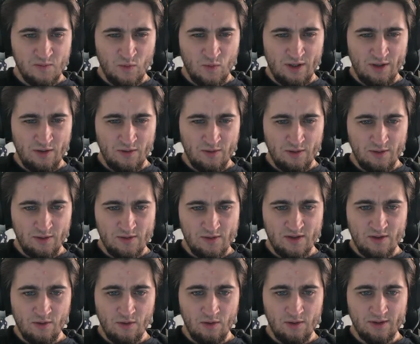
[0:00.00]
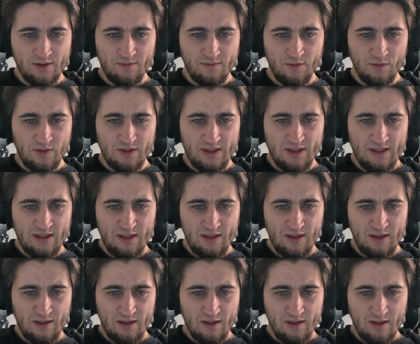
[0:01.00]
where you lose gold if you
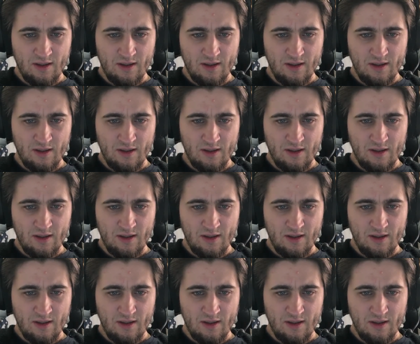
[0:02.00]
die,